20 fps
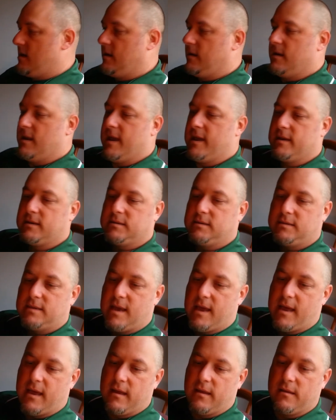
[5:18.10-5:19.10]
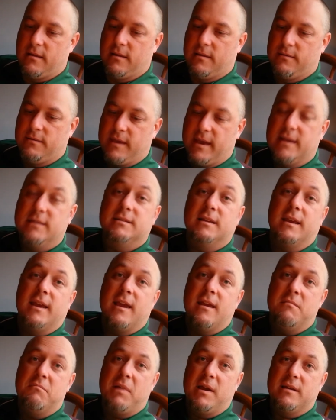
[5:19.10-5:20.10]
Next, thanks
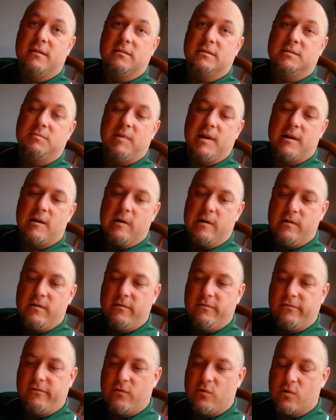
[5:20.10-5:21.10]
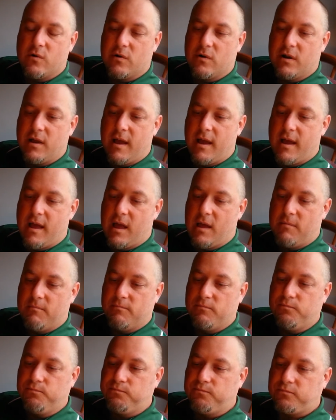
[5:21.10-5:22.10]
again, Michael Sparrow, for
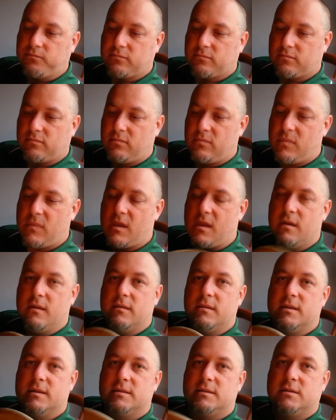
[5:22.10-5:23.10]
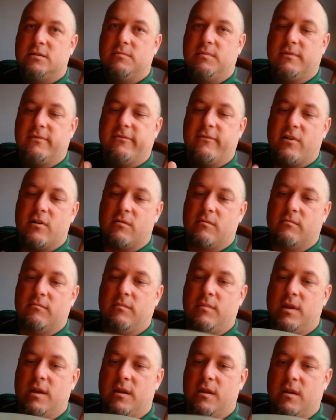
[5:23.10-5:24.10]
this super
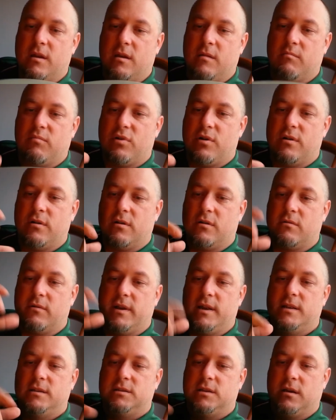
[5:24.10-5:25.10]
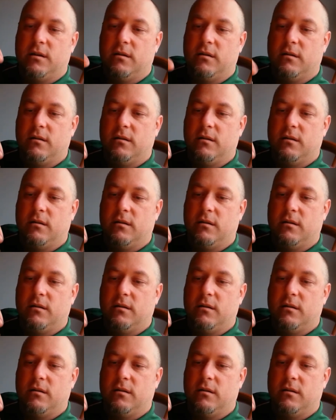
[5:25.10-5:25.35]
firm Proto Ridge.